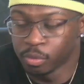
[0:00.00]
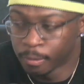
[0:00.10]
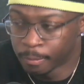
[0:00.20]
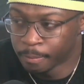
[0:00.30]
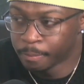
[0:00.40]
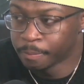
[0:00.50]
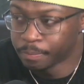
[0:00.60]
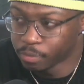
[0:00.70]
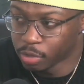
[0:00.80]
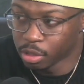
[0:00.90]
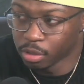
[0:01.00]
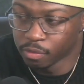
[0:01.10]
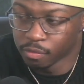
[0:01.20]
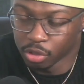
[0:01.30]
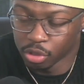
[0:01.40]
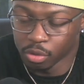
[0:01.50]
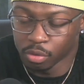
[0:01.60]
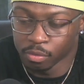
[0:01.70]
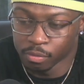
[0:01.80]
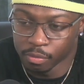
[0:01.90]
level. Yeah, yeah, for sure,
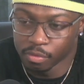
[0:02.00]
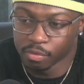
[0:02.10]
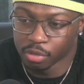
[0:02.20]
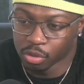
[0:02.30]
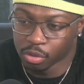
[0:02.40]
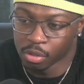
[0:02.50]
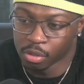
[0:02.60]
for sure.